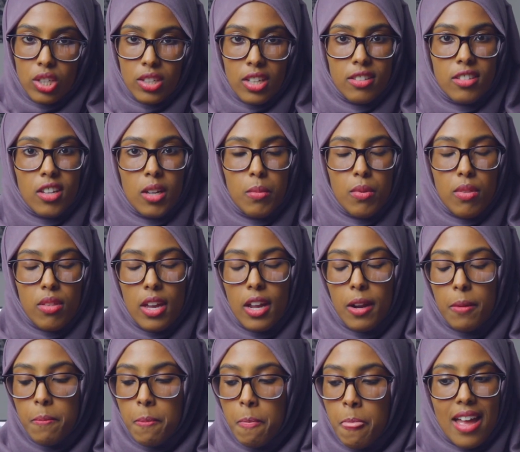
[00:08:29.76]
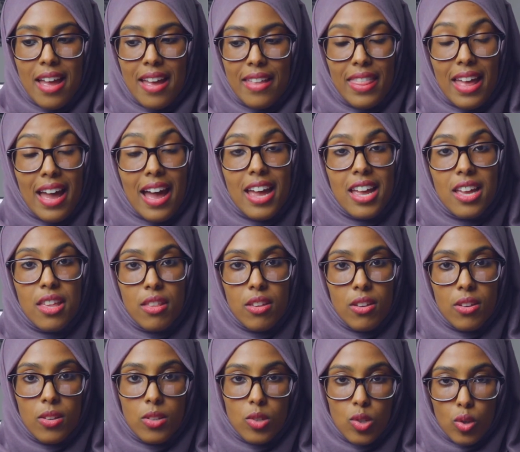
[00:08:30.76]
and that type of thing. And the higher
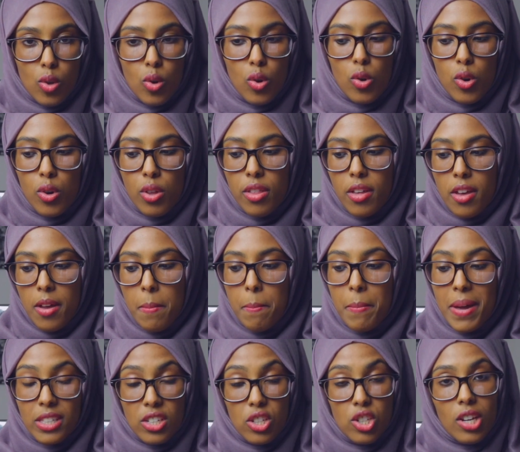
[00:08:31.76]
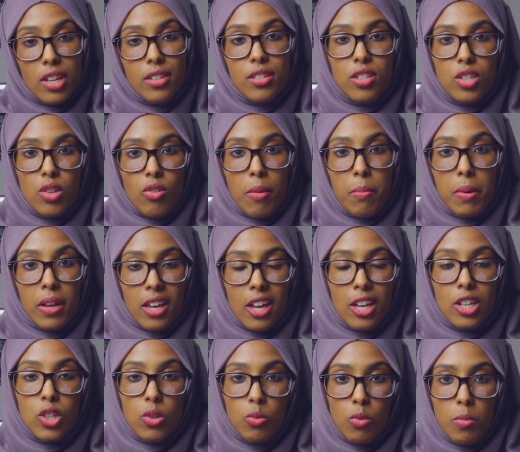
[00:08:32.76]
the score, the better chances your
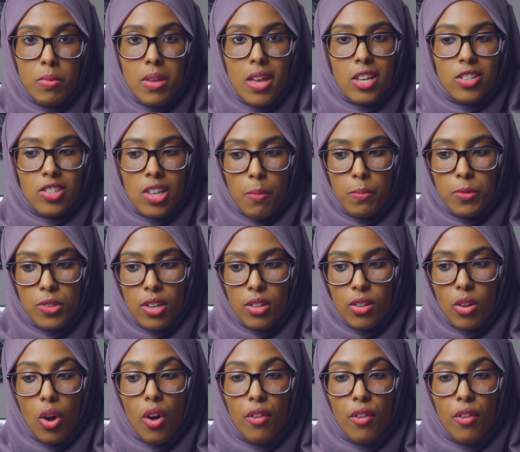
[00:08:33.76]
application will be accepted,